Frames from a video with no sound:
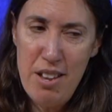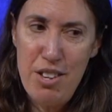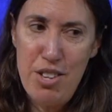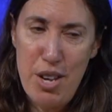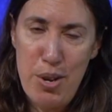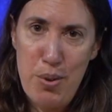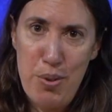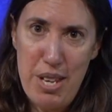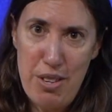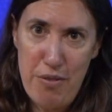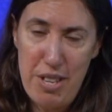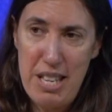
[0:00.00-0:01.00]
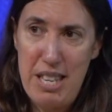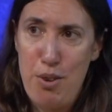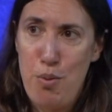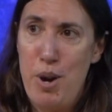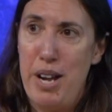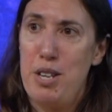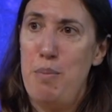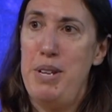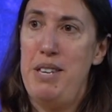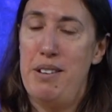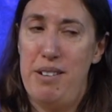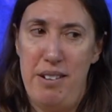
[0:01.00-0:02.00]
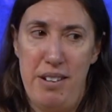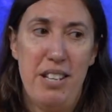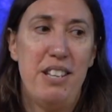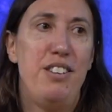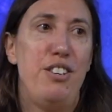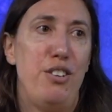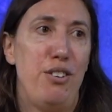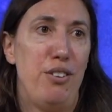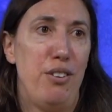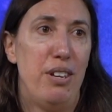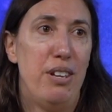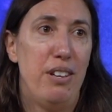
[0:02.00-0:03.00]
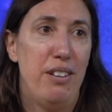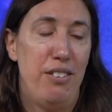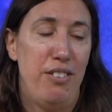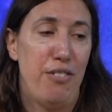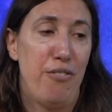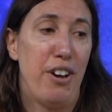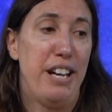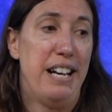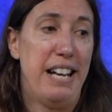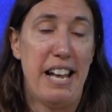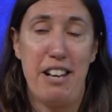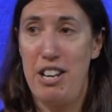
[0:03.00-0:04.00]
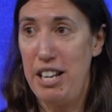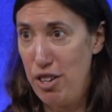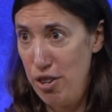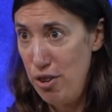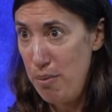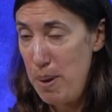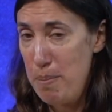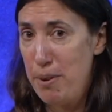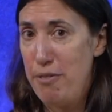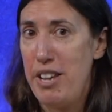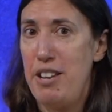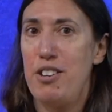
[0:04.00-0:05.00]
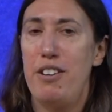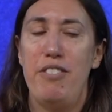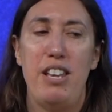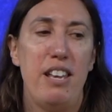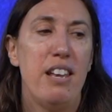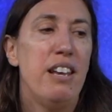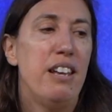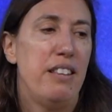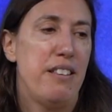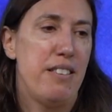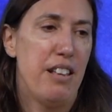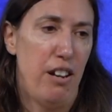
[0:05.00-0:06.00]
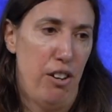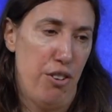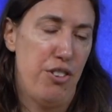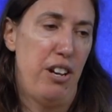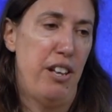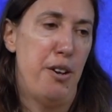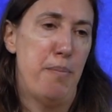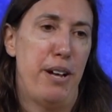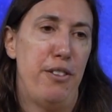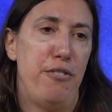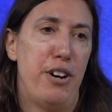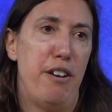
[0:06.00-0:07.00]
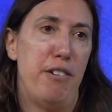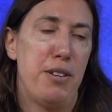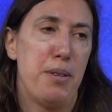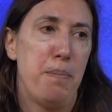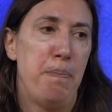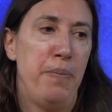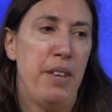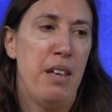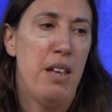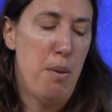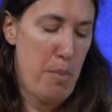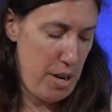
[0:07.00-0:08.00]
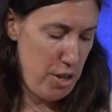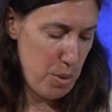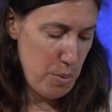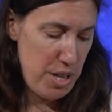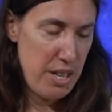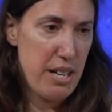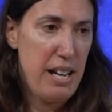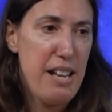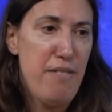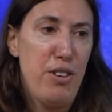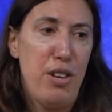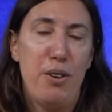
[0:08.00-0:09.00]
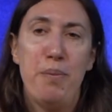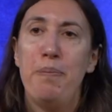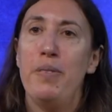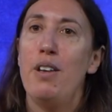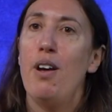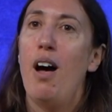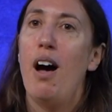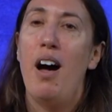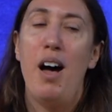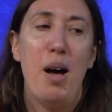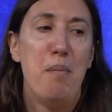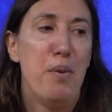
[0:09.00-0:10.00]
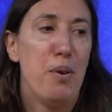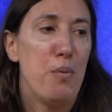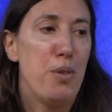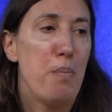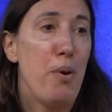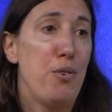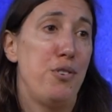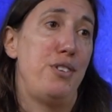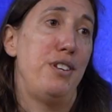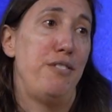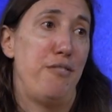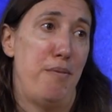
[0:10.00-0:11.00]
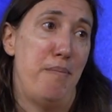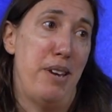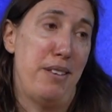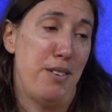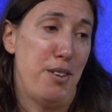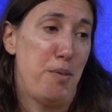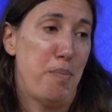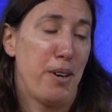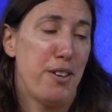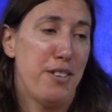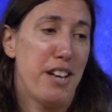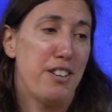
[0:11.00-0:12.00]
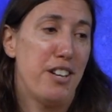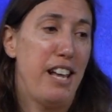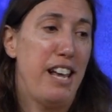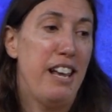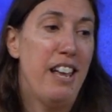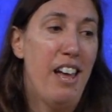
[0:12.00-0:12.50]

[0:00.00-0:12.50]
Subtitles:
So there's obviously still work to be done to finally actually cure people of HIV. There's still a lot to learn about the virus. But I just wanted to leave you with a positive message because actually